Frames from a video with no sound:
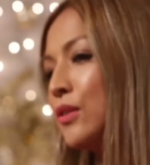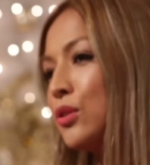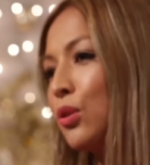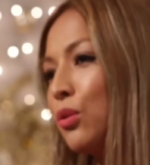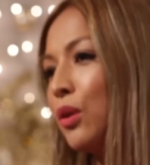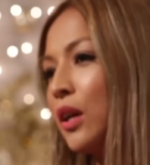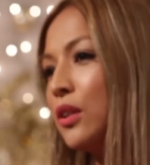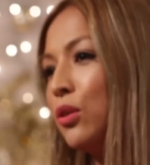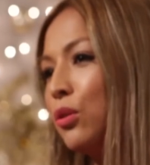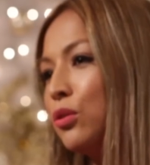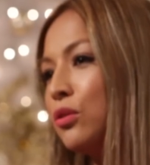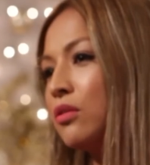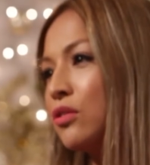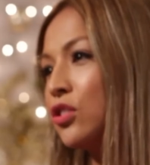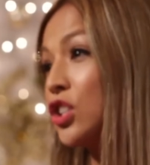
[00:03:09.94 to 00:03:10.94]
So I
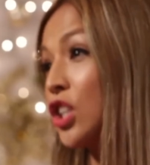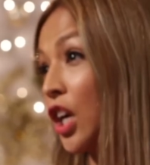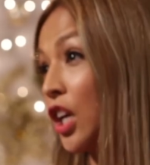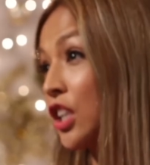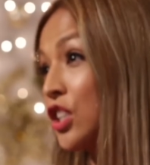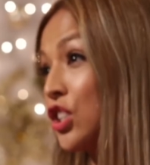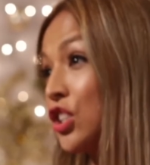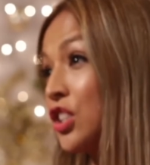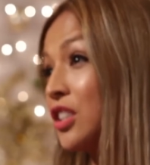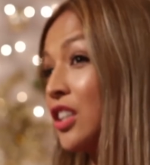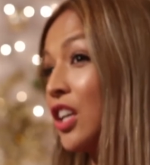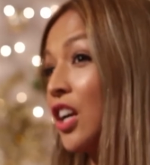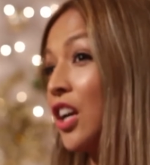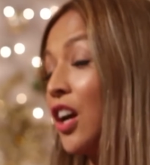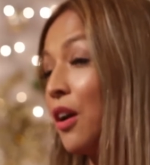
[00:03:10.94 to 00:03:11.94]
don't judge,
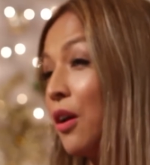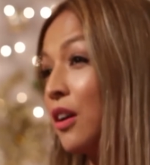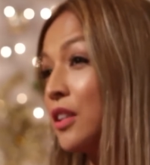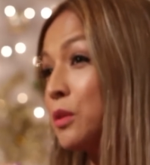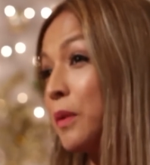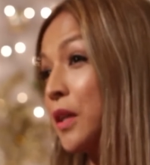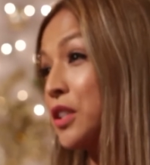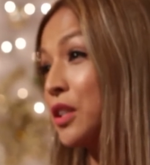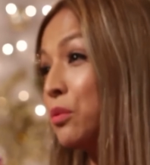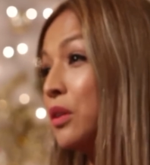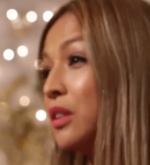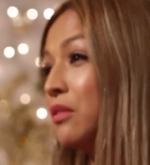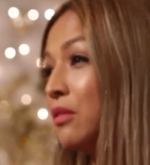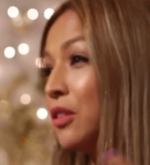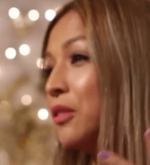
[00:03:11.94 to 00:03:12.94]

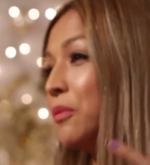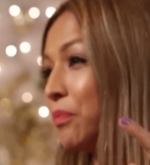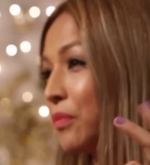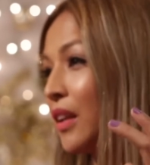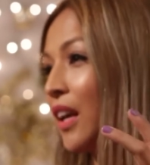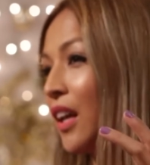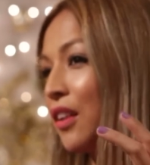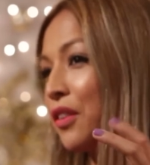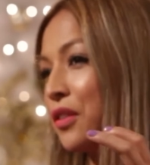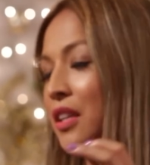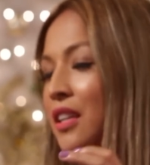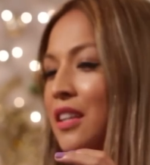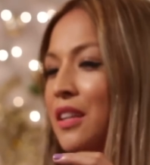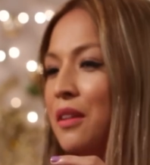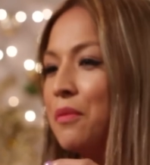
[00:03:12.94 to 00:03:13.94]
especially with the
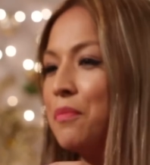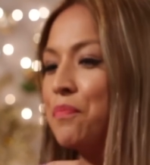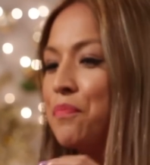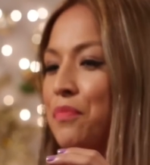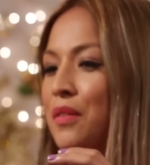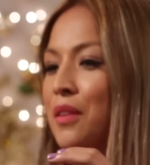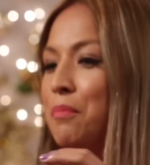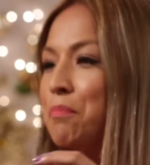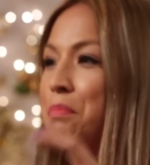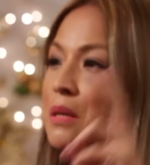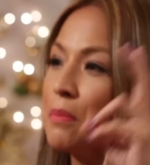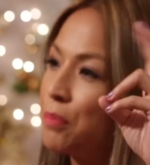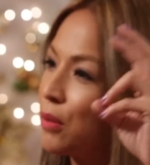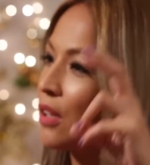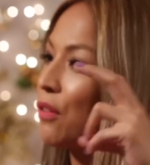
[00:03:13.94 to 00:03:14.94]
healthy
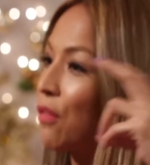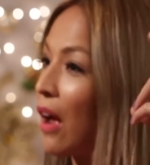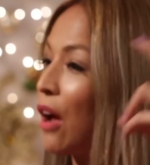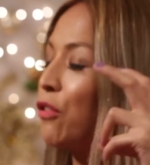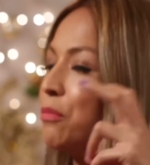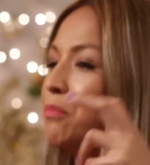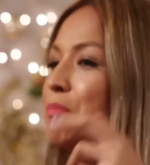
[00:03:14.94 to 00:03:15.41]
people around